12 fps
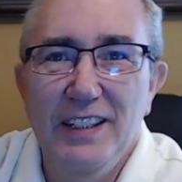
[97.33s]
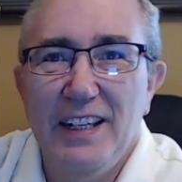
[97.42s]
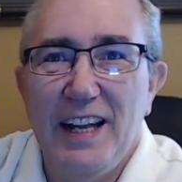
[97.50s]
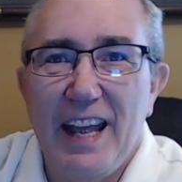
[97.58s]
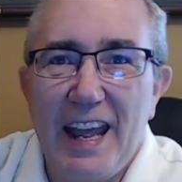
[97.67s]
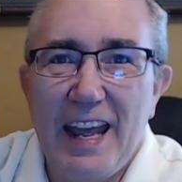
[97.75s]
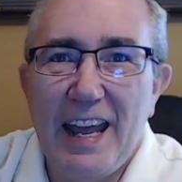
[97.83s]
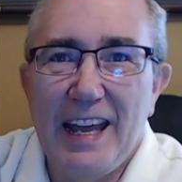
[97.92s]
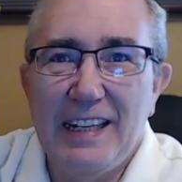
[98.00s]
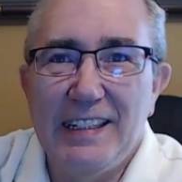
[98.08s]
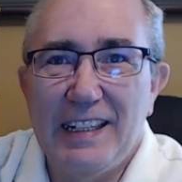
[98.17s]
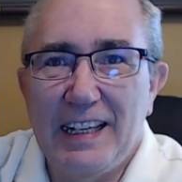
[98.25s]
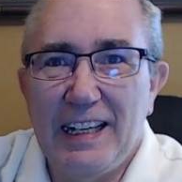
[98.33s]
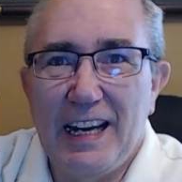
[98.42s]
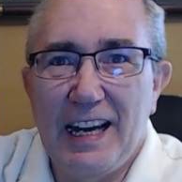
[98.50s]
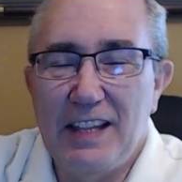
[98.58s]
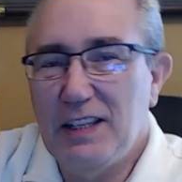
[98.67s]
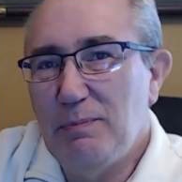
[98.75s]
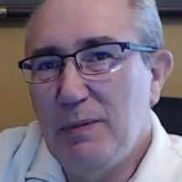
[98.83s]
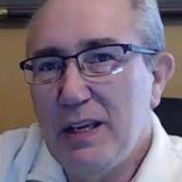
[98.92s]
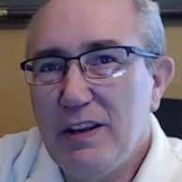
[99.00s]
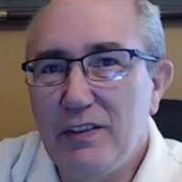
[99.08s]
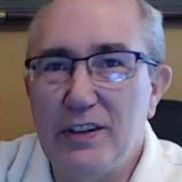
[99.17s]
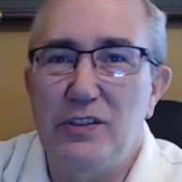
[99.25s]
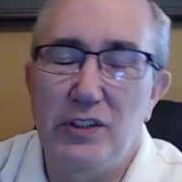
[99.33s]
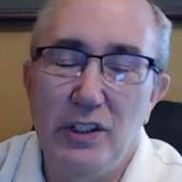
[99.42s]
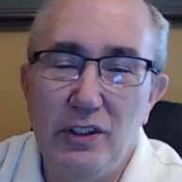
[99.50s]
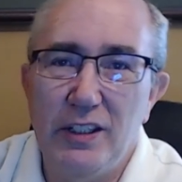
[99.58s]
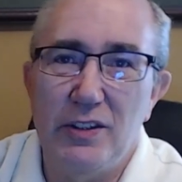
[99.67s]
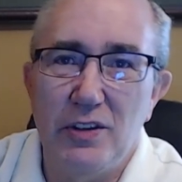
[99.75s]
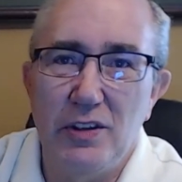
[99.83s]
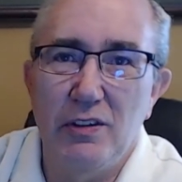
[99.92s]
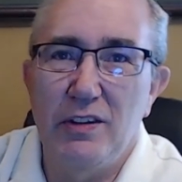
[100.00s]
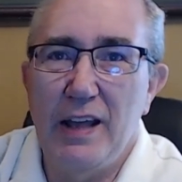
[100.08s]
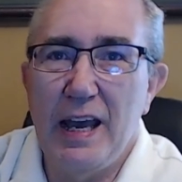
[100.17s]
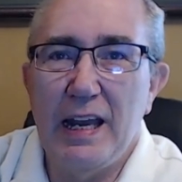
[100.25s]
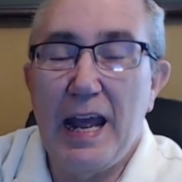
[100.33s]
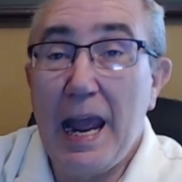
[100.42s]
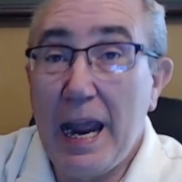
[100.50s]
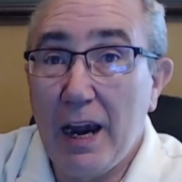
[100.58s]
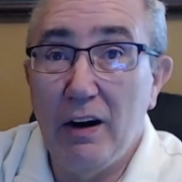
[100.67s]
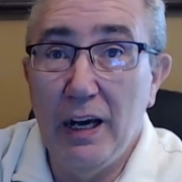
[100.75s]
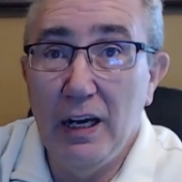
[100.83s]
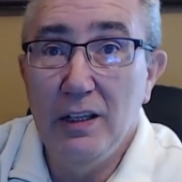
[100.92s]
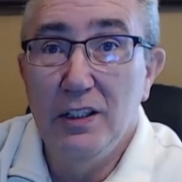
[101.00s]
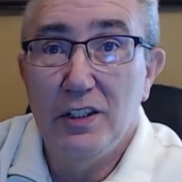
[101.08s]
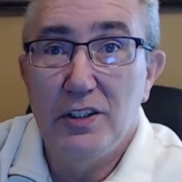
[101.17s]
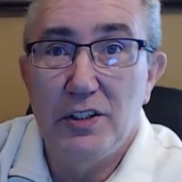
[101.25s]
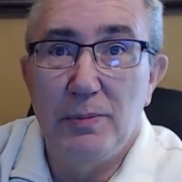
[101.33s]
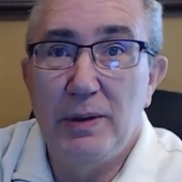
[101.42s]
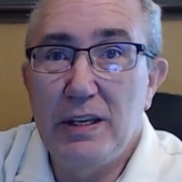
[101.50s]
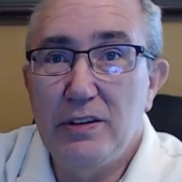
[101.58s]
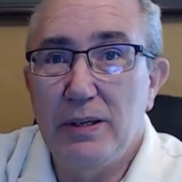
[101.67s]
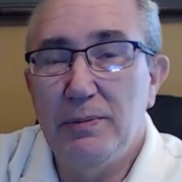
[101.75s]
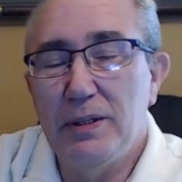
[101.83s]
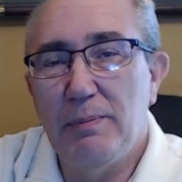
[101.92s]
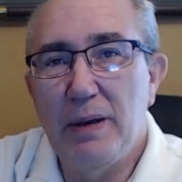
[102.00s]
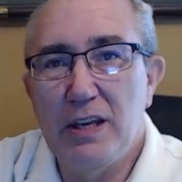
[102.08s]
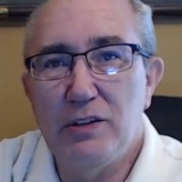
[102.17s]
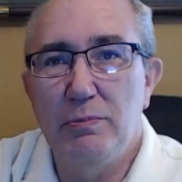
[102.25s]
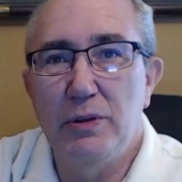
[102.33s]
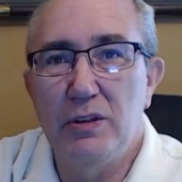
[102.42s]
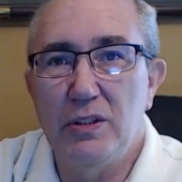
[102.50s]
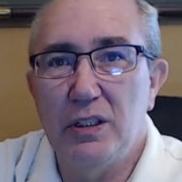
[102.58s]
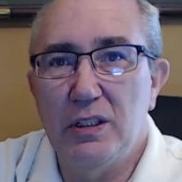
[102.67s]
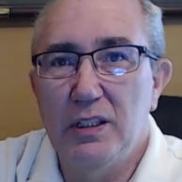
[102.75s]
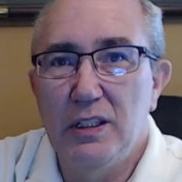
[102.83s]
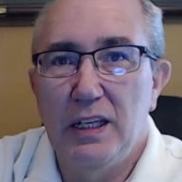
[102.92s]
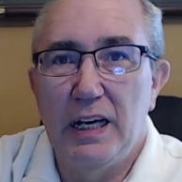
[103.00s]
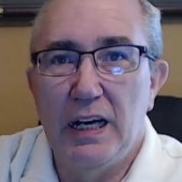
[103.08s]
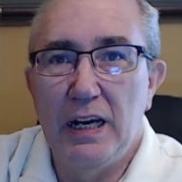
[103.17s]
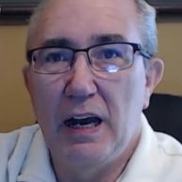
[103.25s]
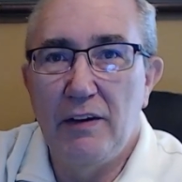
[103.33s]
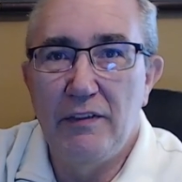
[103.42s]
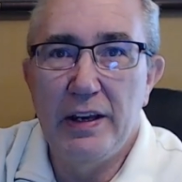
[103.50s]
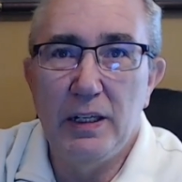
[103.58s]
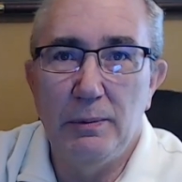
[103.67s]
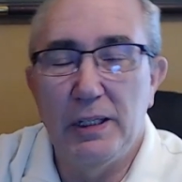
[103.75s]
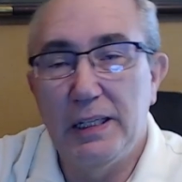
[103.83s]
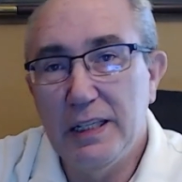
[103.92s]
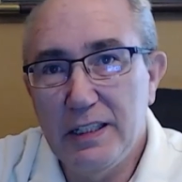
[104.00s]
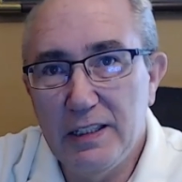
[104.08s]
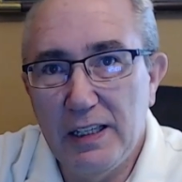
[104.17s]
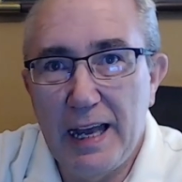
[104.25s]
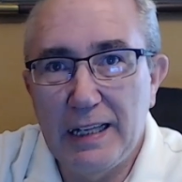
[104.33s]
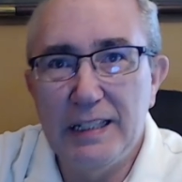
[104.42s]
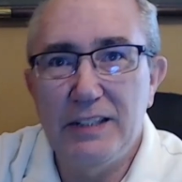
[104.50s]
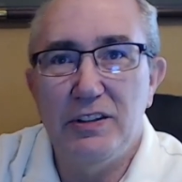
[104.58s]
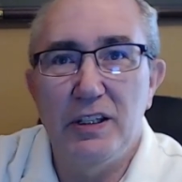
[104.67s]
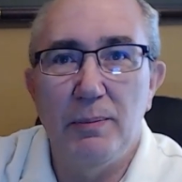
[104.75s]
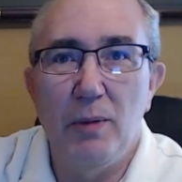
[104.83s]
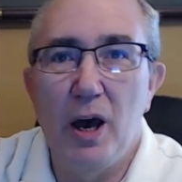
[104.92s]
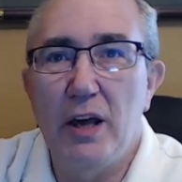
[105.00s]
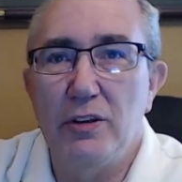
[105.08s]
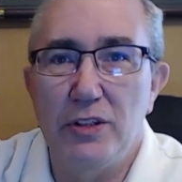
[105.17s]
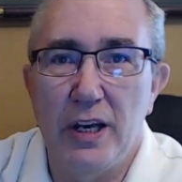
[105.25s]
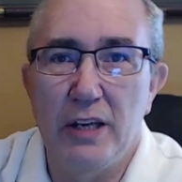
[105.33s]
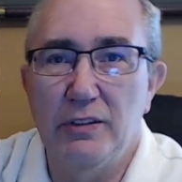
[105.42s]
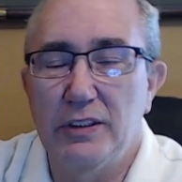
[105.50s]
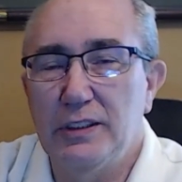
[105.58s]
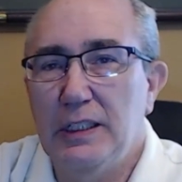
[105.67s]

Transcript: and I think many of us still consider that era to be some of the best music available, at least in the modern genres.